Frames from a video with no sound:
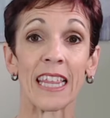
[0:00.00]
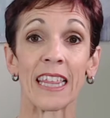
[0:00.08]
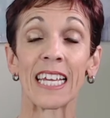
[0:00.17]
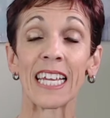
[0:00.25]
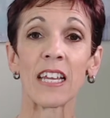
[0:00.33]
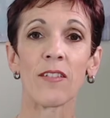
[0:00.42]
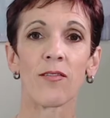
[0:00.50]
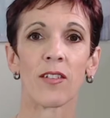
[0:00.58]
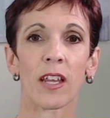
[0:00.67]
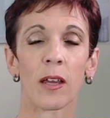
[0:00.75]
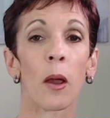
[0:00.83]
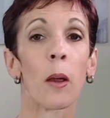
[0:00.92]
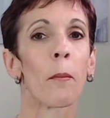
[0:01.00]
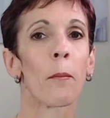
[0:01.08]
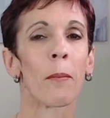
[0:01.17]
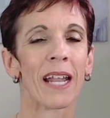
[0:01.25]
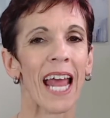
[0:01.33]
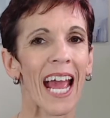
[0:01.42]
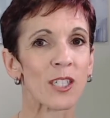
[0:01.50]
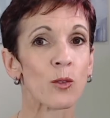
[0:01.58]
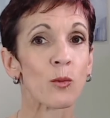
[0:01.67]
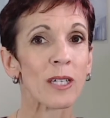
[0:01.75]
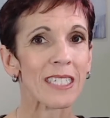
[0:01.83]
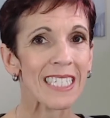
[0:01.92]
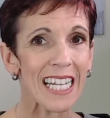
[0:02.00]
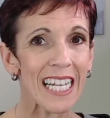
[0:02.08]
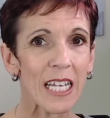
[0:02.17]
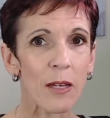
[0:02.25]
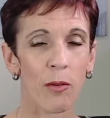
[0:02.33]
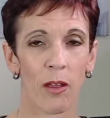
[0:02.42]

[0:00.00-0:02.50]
the evening, but as we sleep,